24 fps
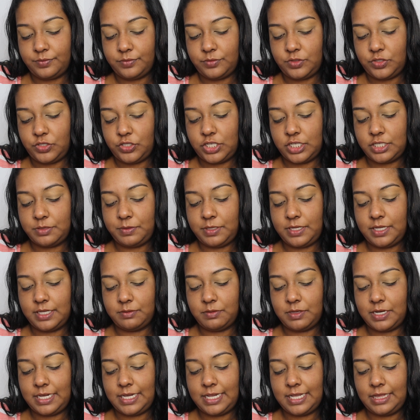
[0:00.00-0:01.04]
Just because
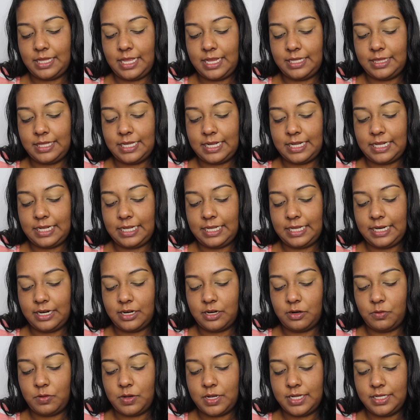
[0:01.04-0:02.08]
when I get like the
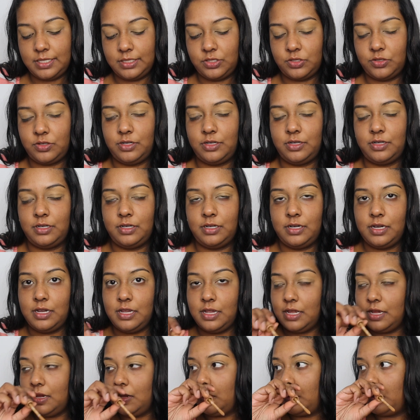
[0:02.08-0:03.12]
clear ones or
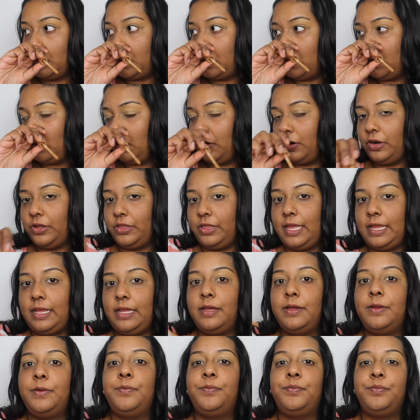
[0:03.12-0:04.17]

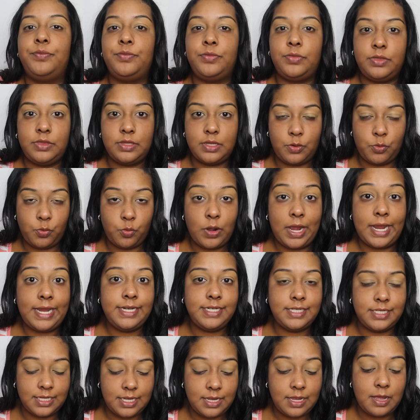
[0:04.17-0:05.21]
like the
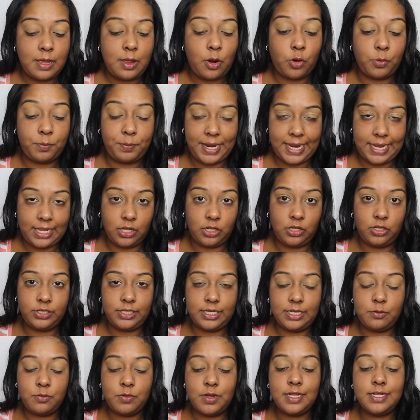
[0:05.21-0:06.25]
white or pale
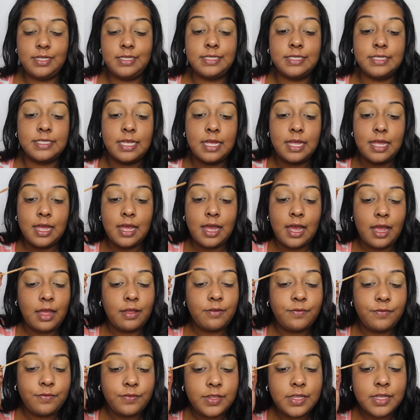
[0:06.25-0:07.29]
looking ones, I
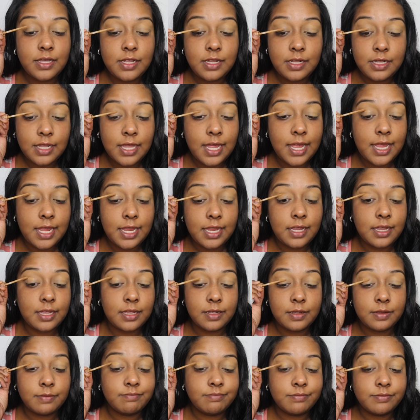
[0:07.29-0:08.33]
feel like
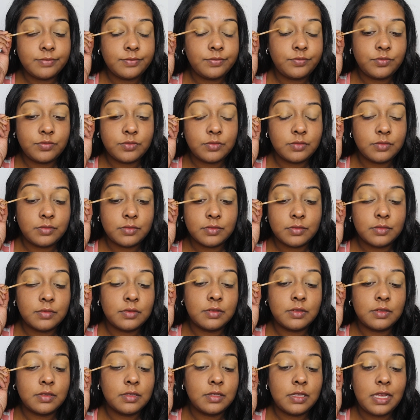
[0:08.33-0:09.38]

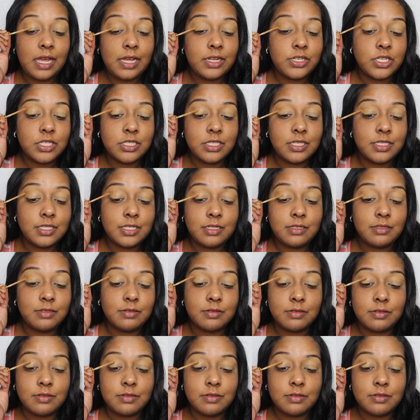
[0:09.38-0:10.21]
it just doesn't